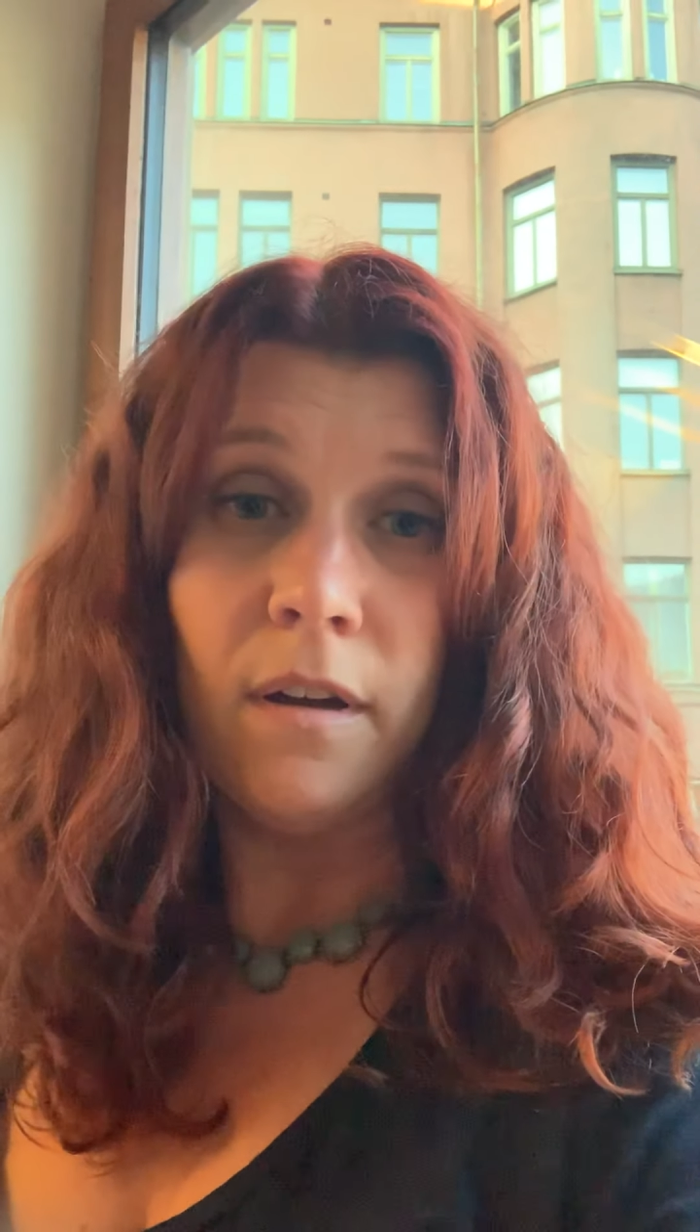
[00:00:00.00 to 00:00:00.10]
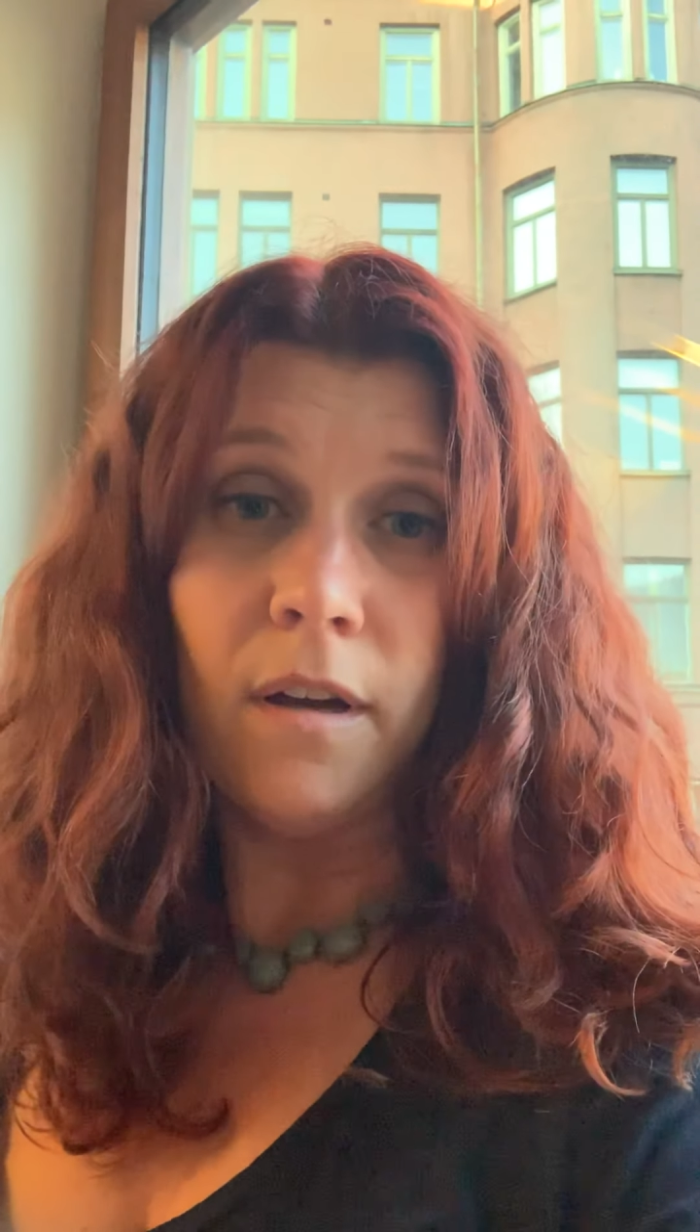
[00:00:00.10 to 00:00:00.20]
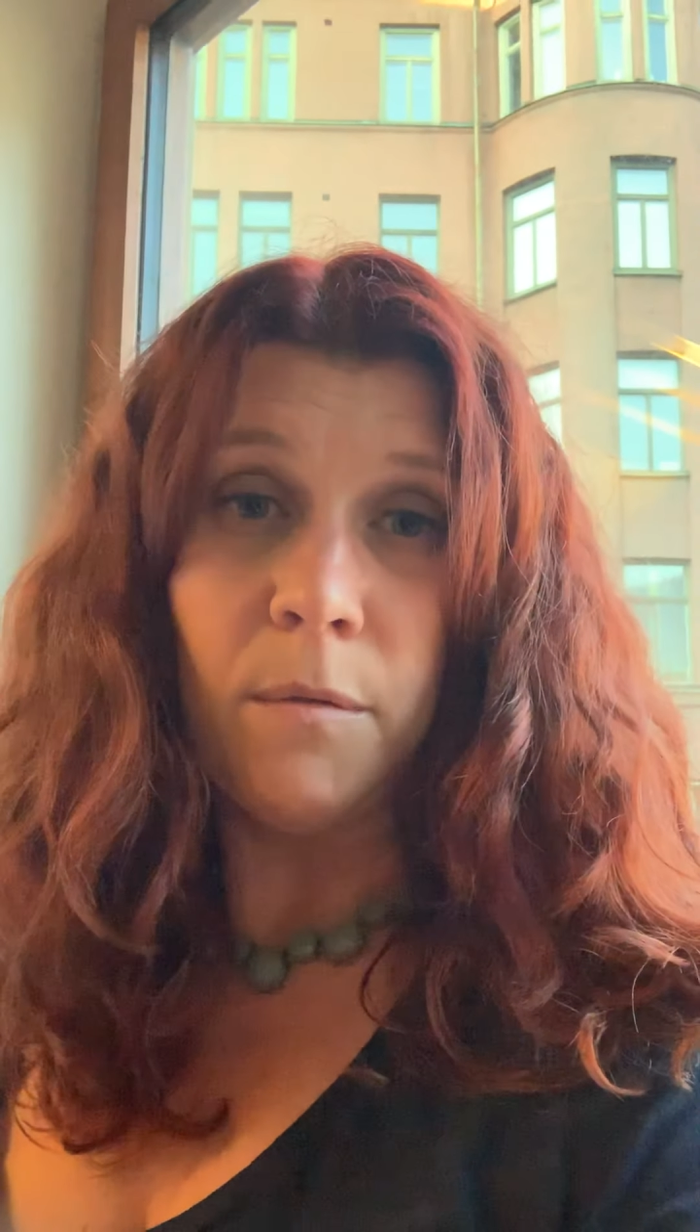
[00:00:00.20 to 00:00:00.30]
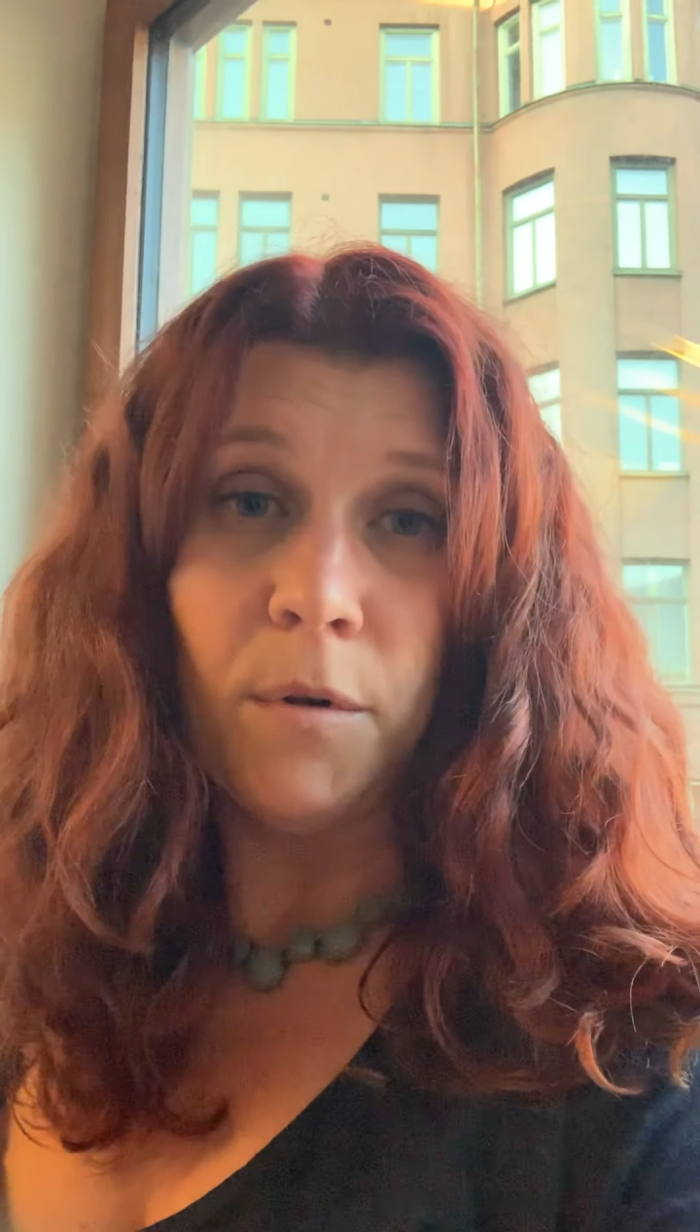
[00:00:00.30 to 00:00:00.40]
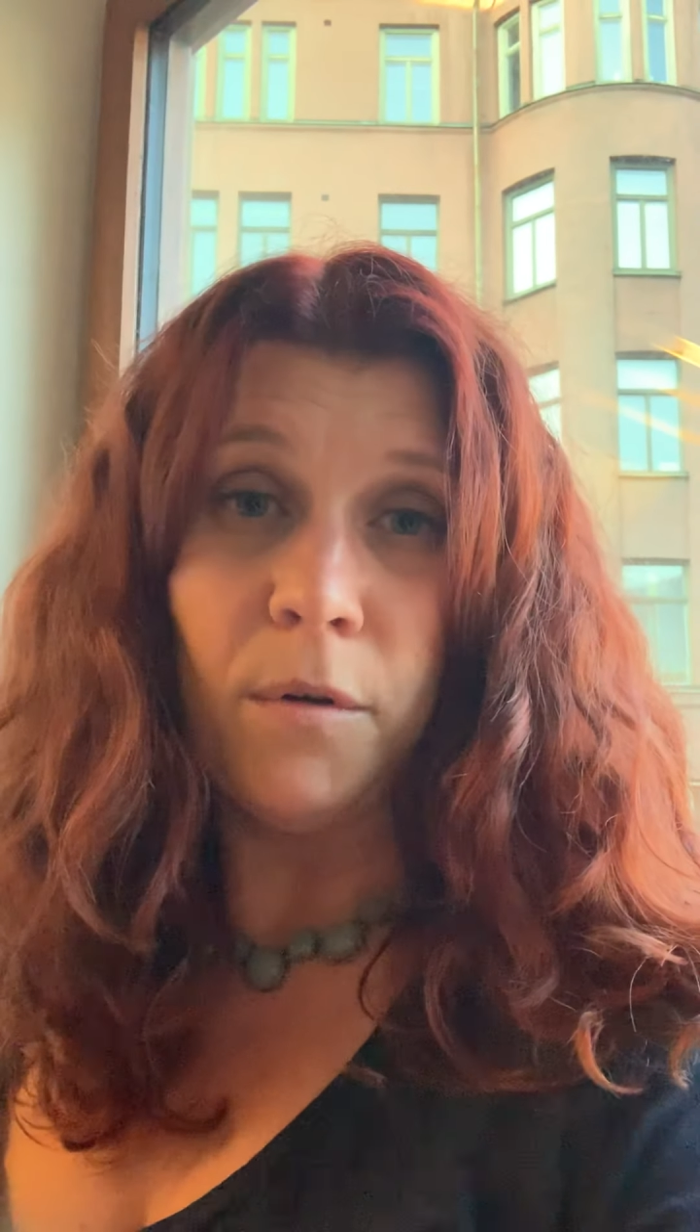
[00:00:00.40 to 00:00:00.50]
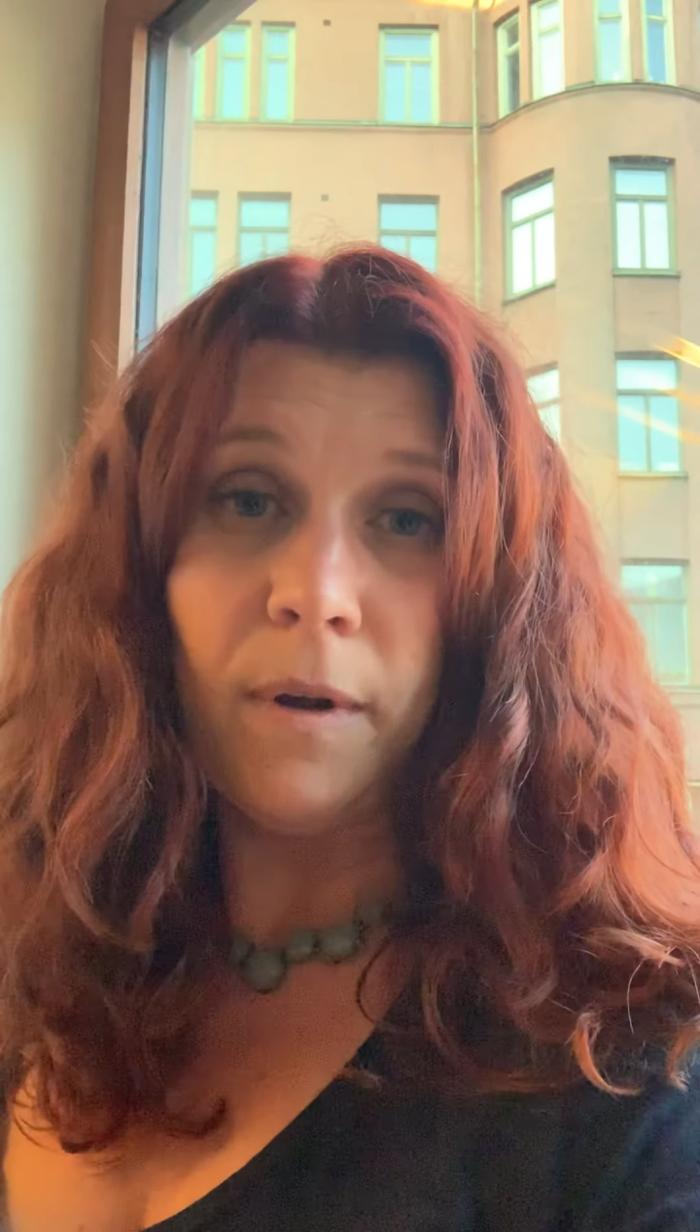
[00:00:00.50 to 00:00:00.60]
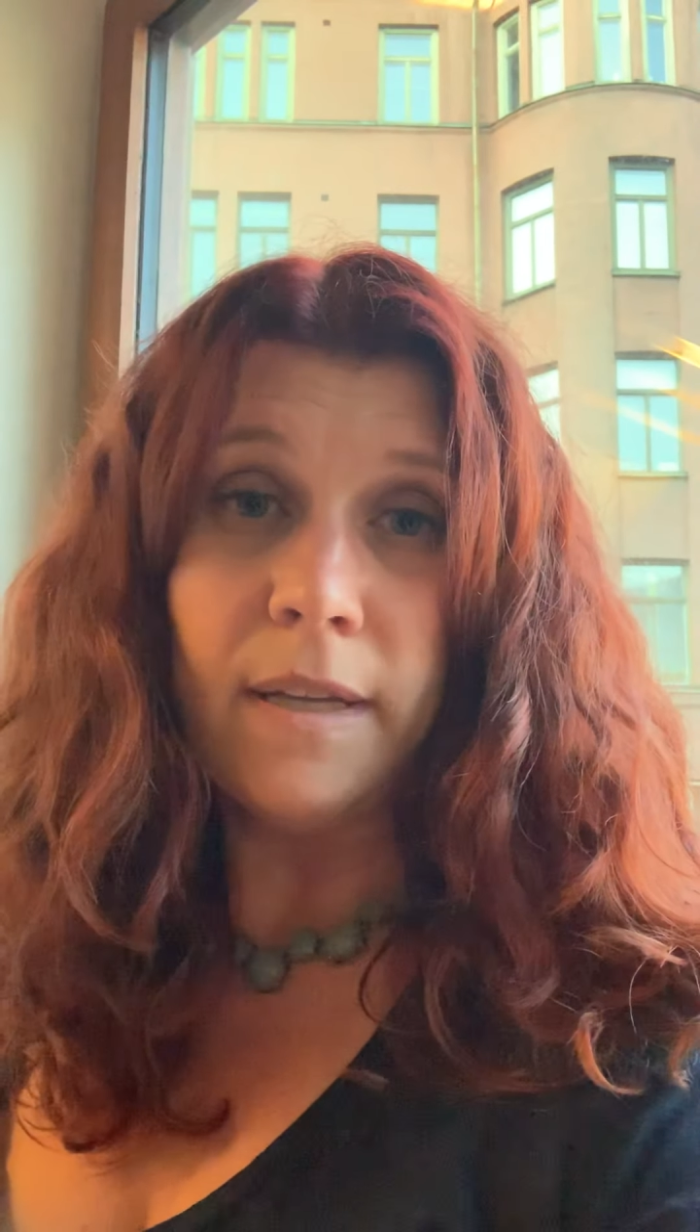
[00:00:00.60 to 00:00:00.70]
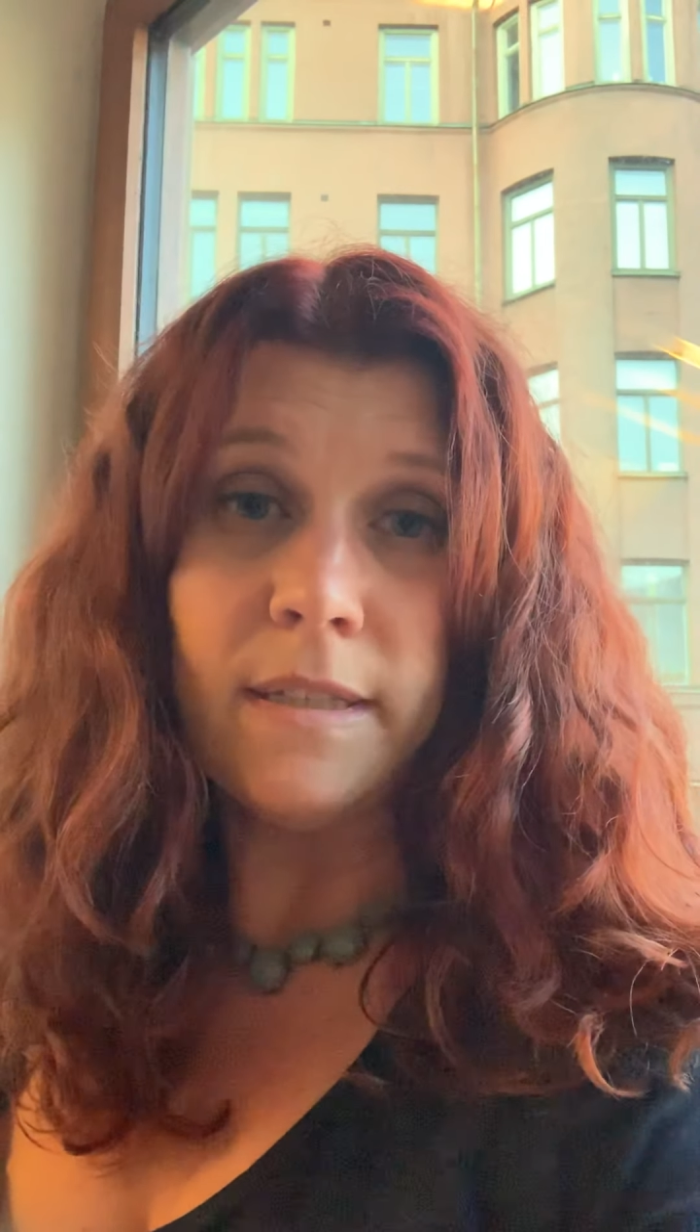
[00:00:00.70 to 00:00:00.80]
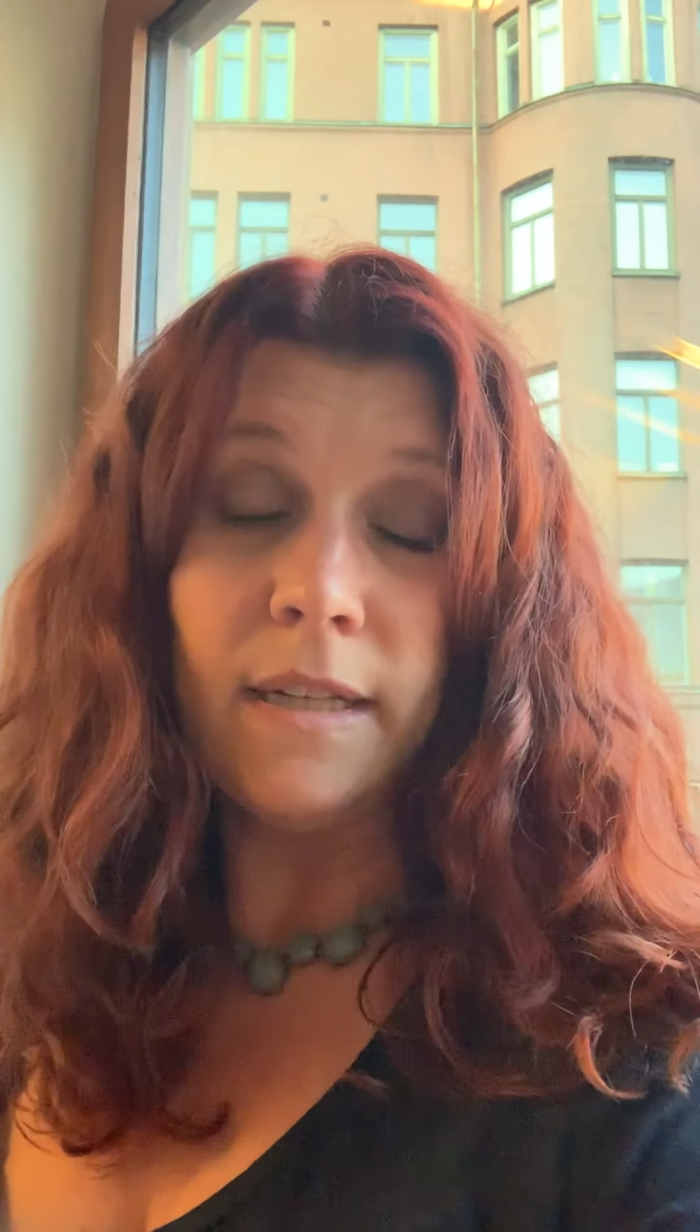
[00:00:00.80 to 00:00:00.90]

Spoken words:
or who has to